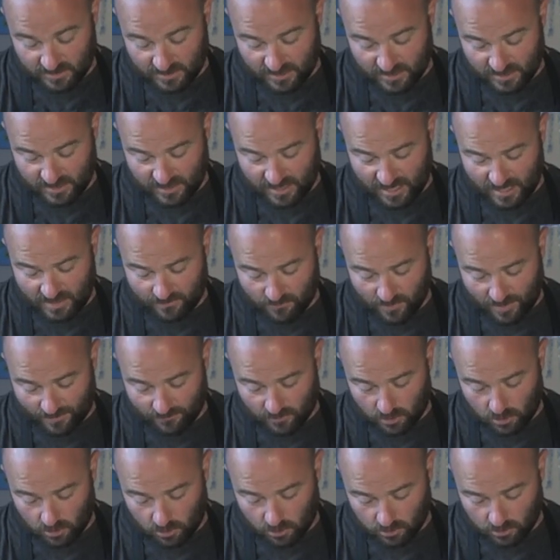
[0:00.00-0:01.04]
And again, if you have a
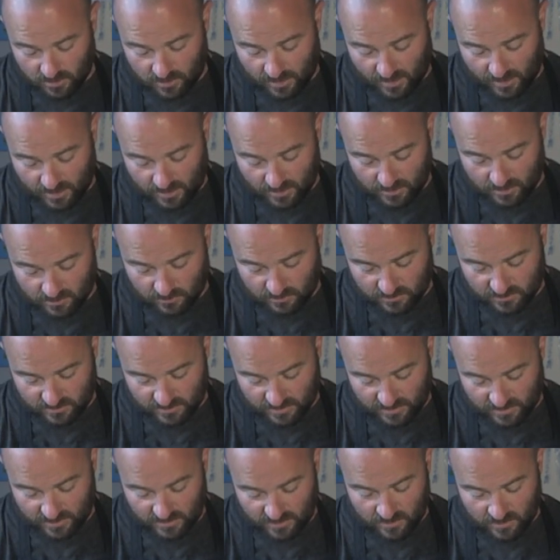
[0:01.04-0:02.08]
look at it, you'll
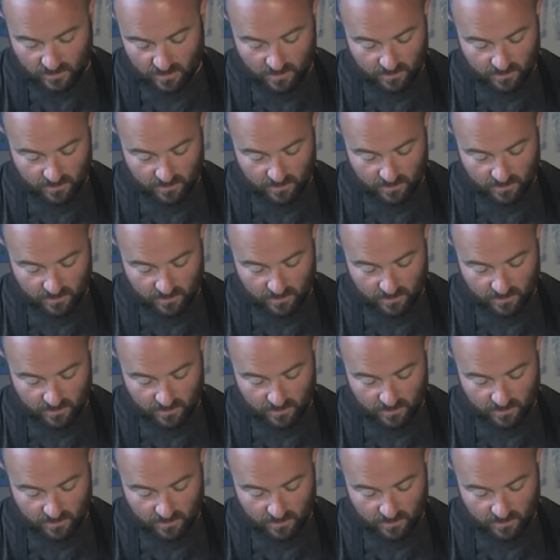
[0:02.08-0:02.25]
see